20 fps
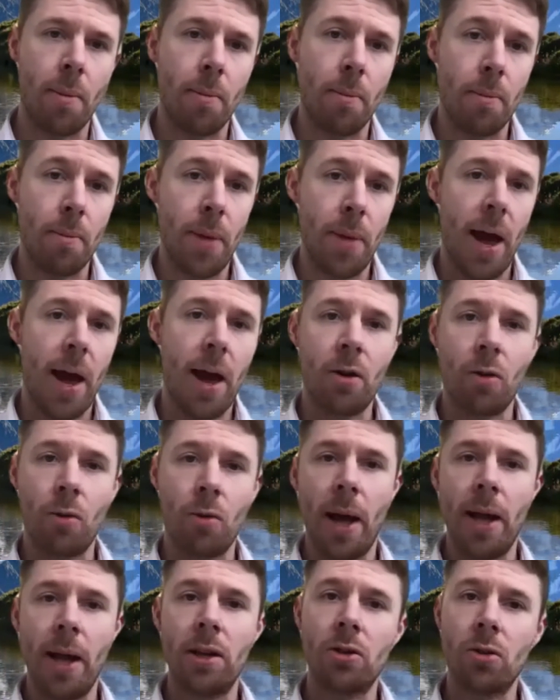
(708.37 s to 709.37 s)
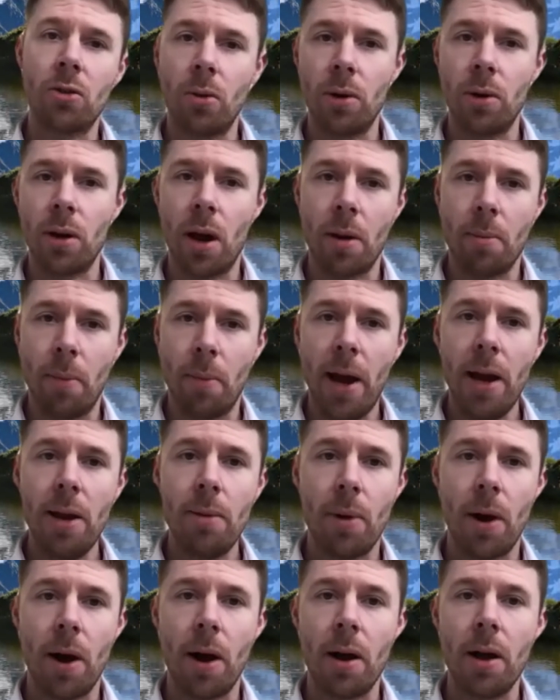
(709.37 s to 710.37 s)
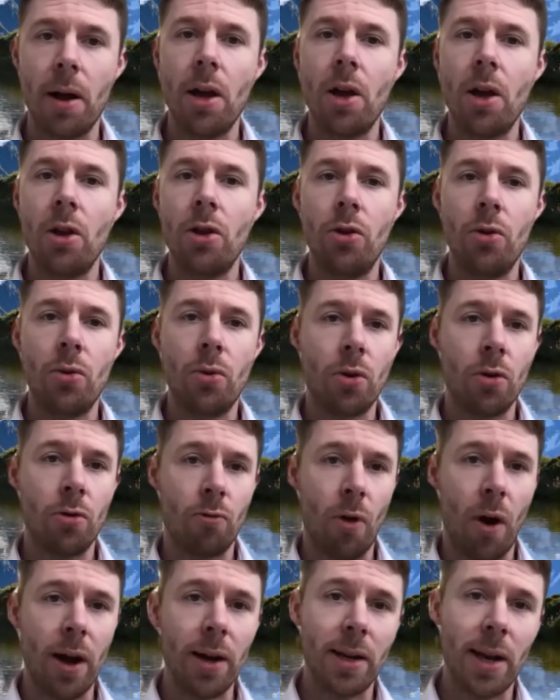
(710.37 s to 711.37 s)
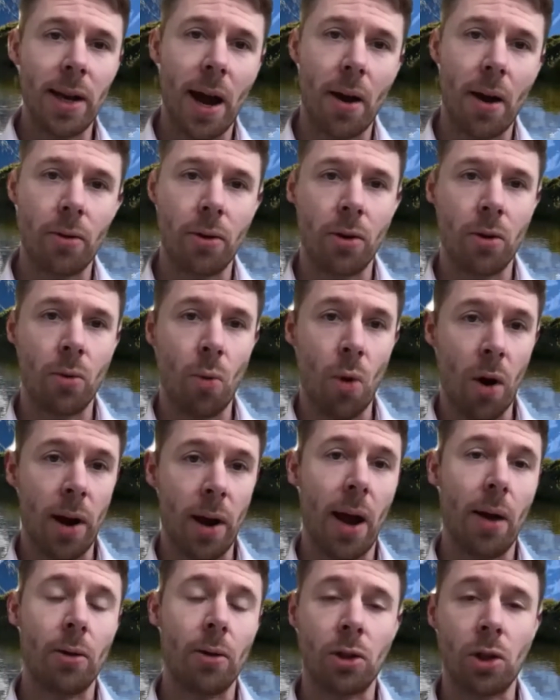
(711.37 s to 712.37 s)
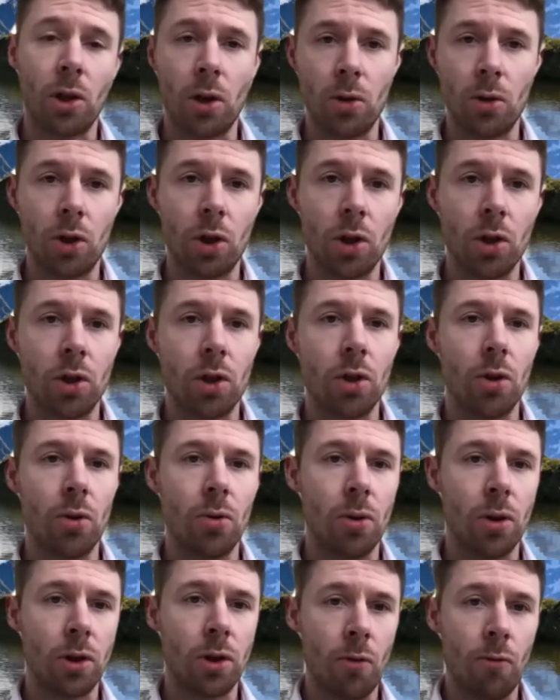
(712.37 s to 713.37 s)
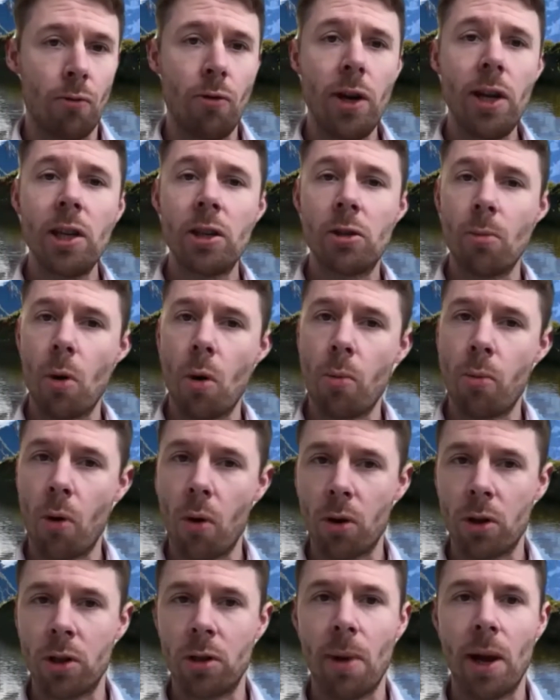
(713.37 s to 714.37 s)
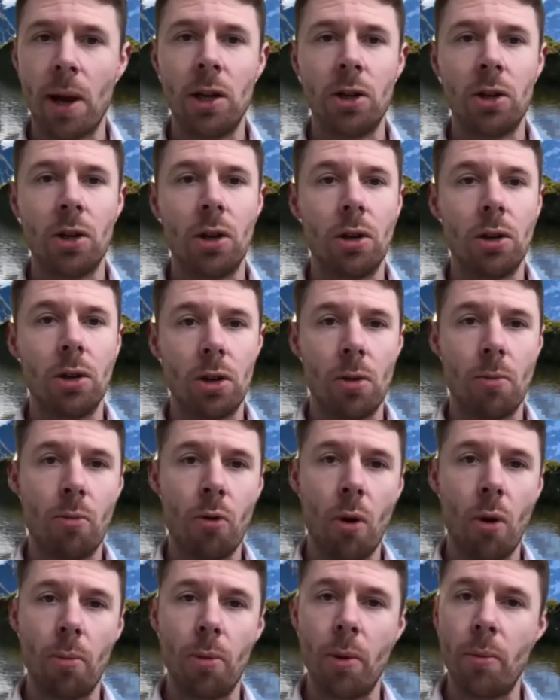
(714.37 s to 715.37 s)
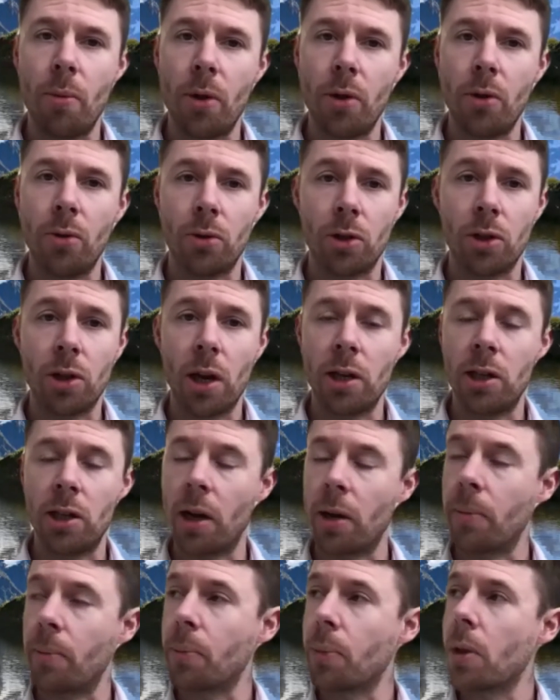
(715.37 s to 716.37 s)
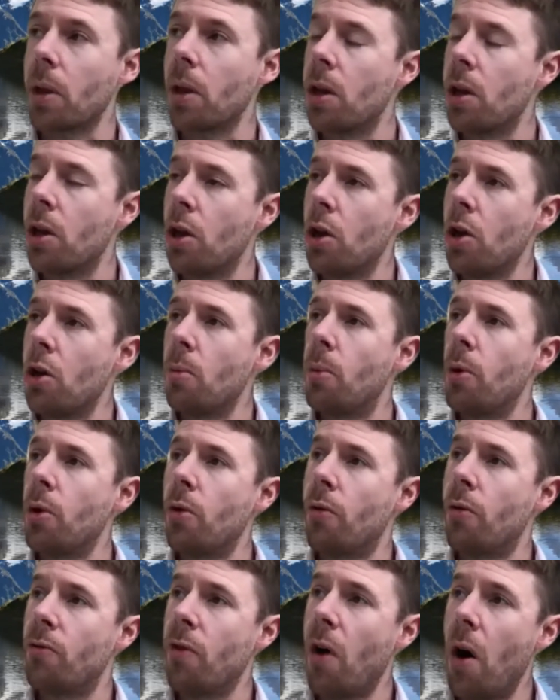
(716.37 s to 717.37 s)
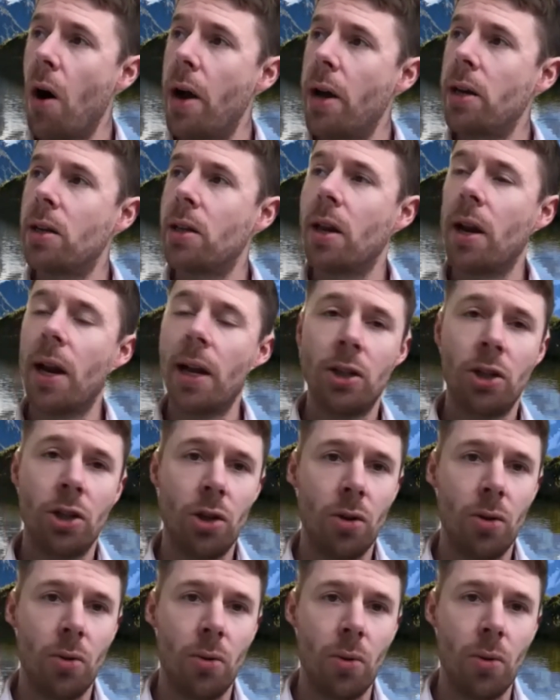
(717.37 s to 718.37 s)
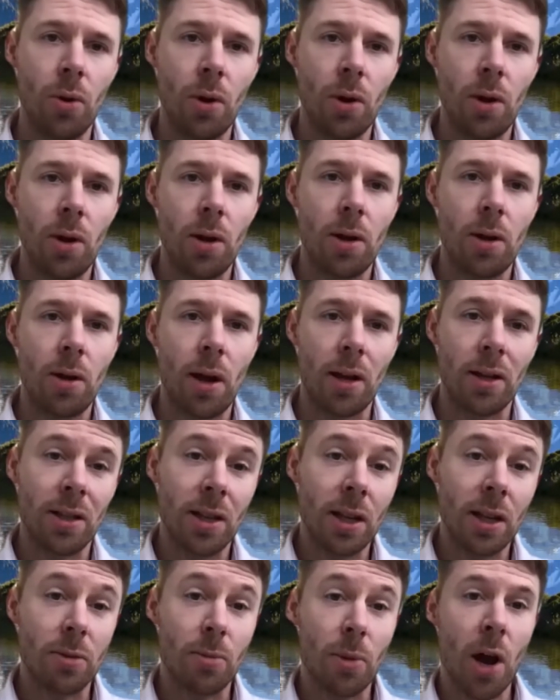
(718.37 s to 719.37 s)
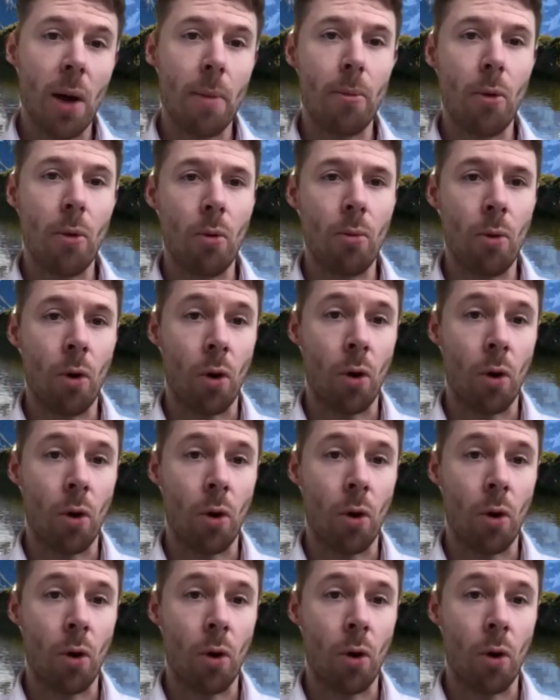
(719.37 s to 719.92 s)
pen or pencil and paper, you can write down and work out a solution to that's a reasonable approximation to the problem that you're studying. But you'll find that as things become more and more